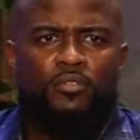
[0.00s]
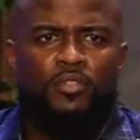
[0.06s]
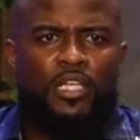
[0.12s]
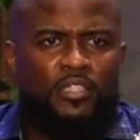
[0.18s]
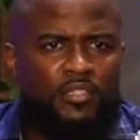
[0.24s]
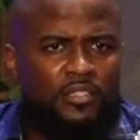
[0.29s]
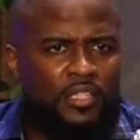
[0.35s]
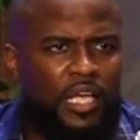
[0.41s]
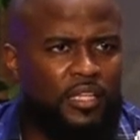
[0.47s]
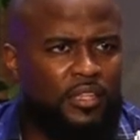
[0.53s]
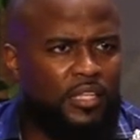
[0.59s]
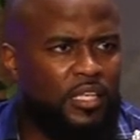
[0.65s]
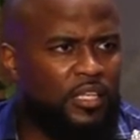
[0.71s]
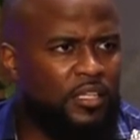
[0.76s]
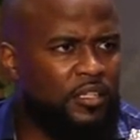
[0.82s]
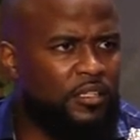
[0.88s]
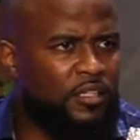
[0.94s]
There's
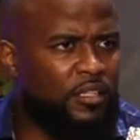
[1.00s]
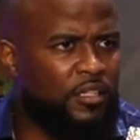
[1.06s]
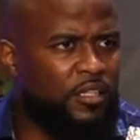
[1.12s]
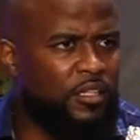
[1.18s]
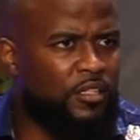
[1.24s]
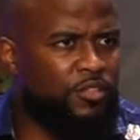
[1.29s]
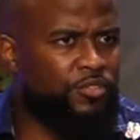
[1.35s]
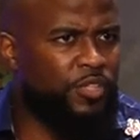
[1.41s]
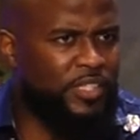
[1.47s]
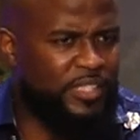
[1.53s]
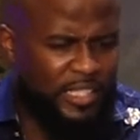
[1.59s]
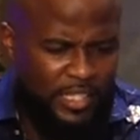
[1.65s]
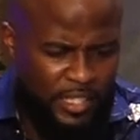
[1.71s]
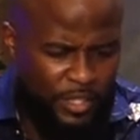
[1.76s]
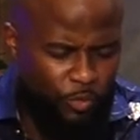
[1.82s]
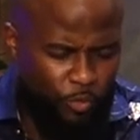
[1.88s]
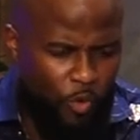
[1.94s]
nothing
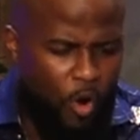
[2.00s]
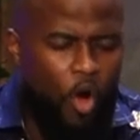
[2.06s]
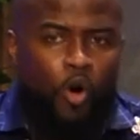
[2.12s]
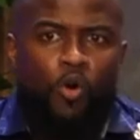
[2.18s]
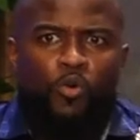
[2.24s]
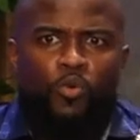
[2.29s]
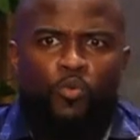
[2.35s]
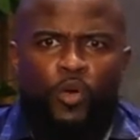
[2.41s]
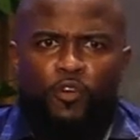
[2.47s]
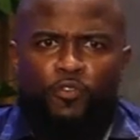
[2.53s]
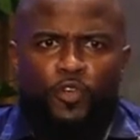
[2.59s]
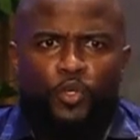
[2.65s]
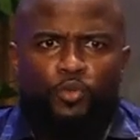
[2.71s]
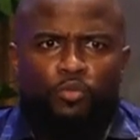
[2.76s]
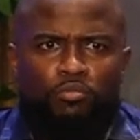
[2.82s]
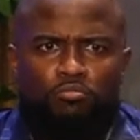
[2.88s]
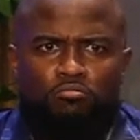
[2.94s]
intrinsically wrong with a
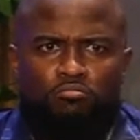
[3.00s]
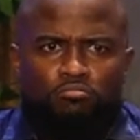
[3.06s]
flute.